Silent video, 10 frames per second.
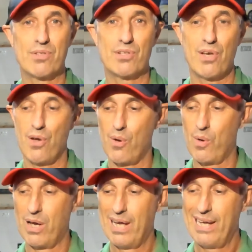
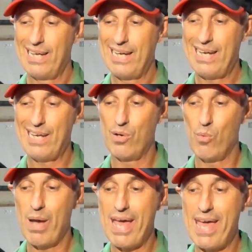So in a
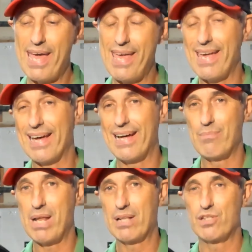way,
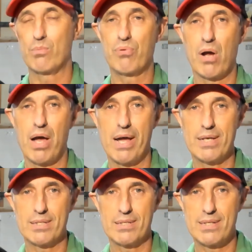I'm not
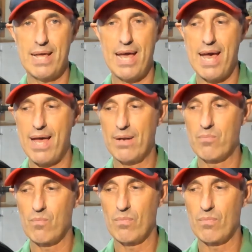surprised that